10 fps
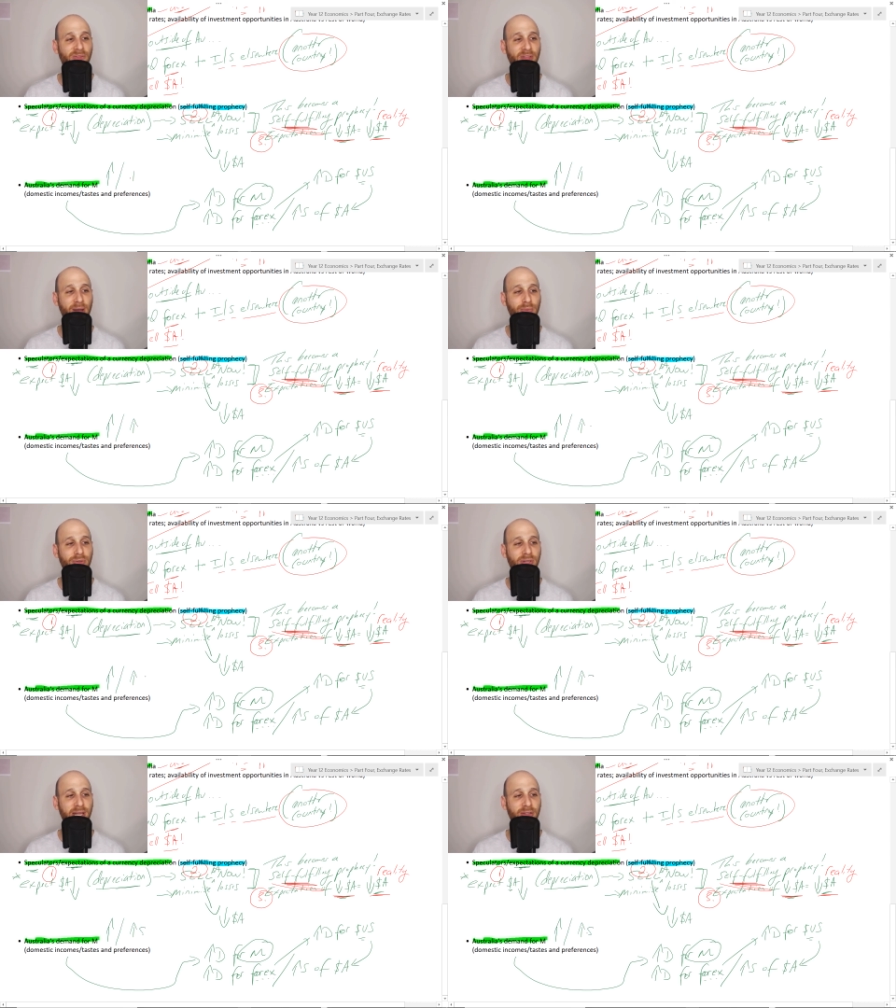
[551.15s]
that
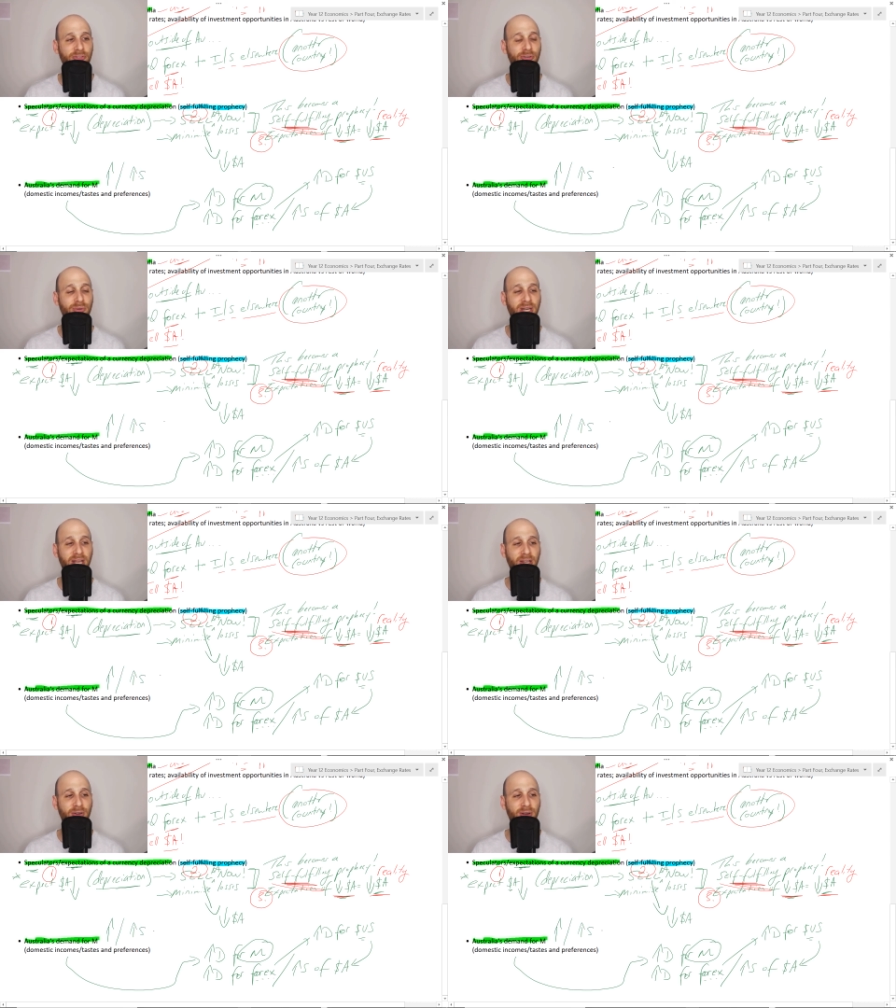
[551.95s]
will lead to an
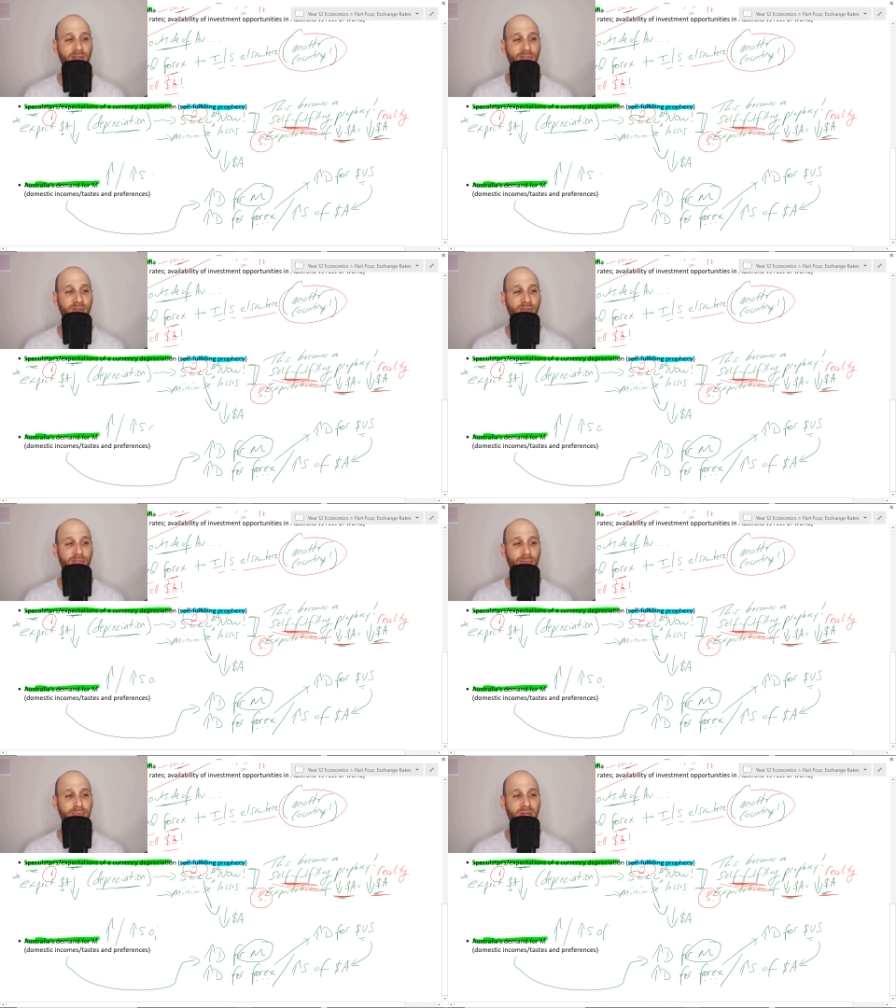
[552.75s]
increasing
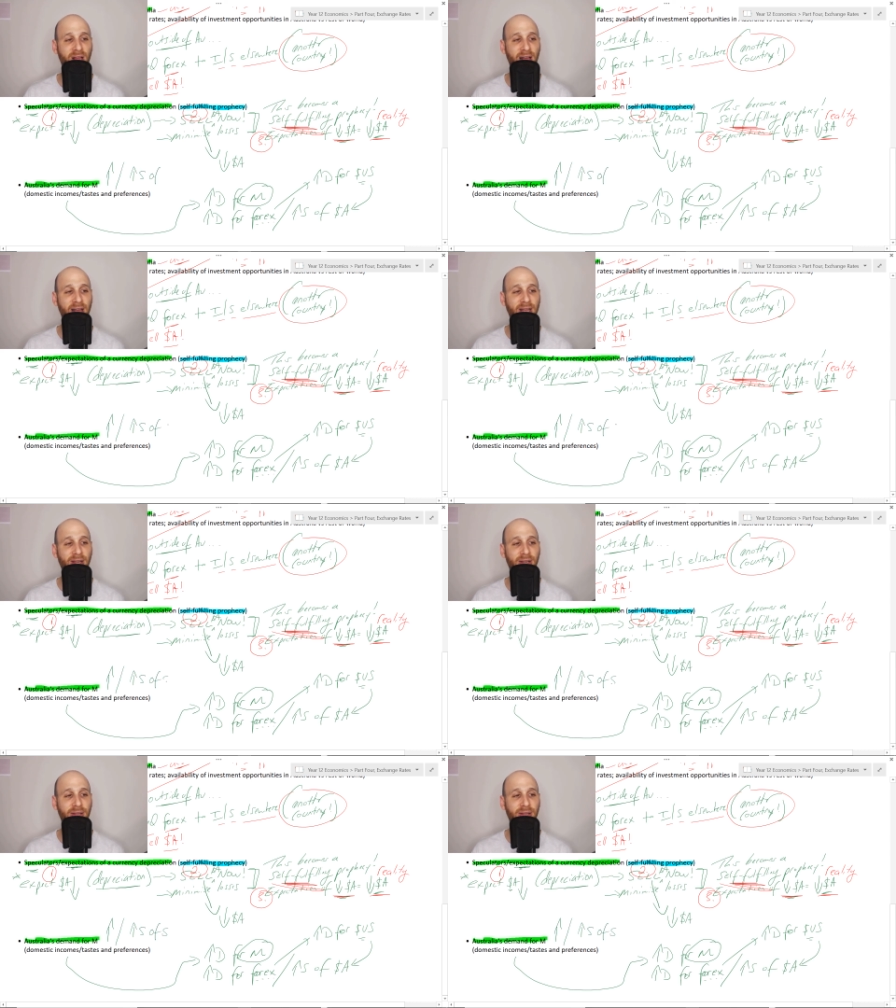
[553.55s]
supply